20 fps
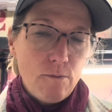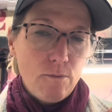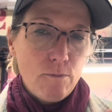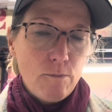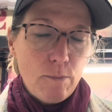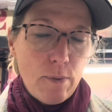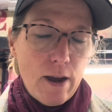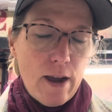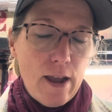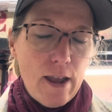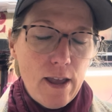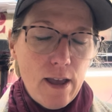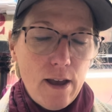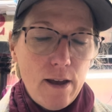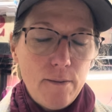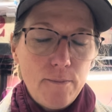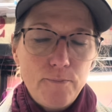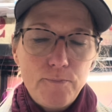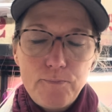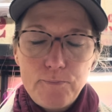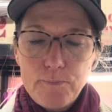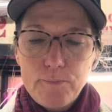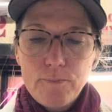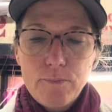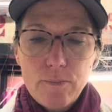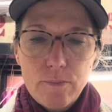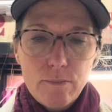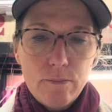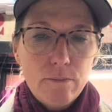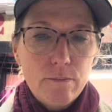by
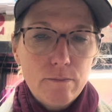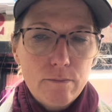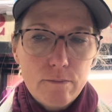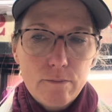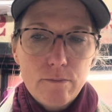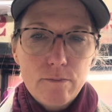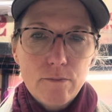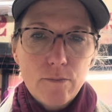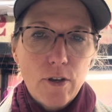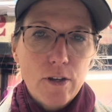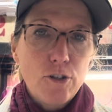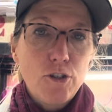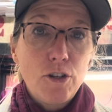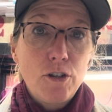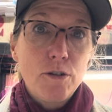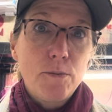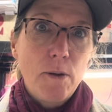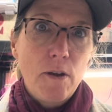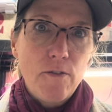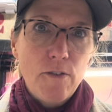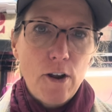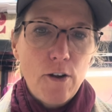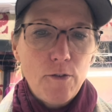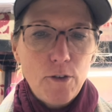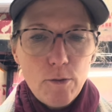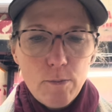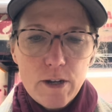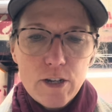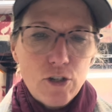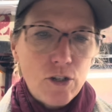well, she used to be at
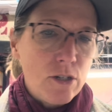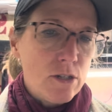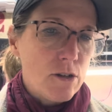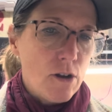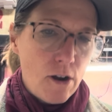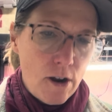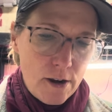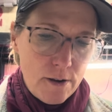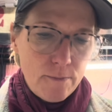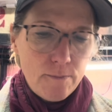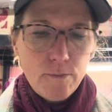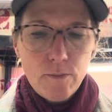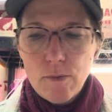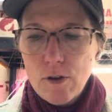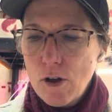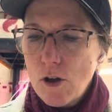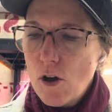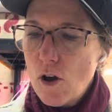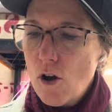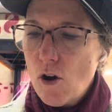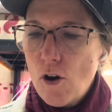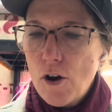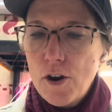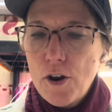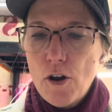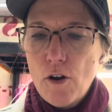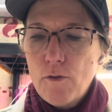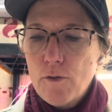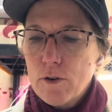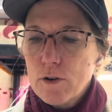Fairview, but she's on
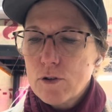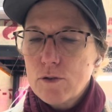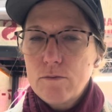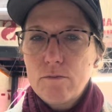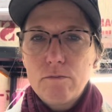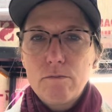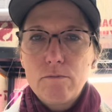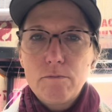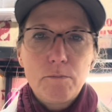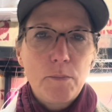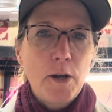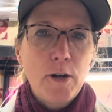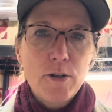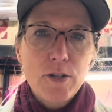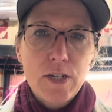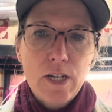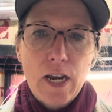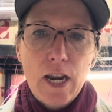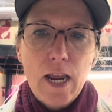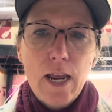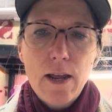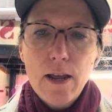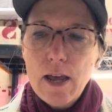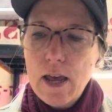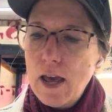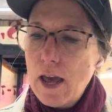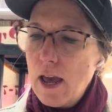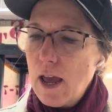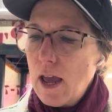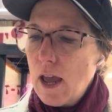over Pure City
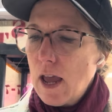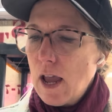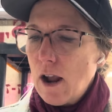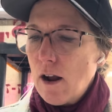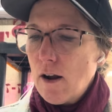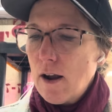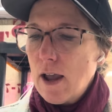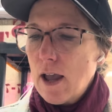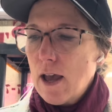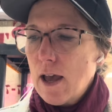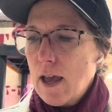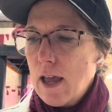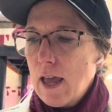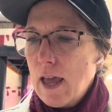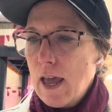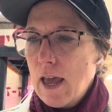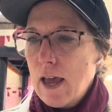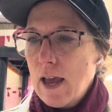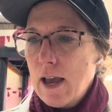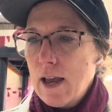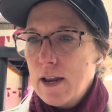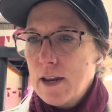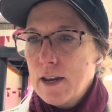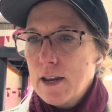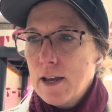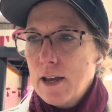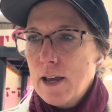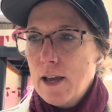area, and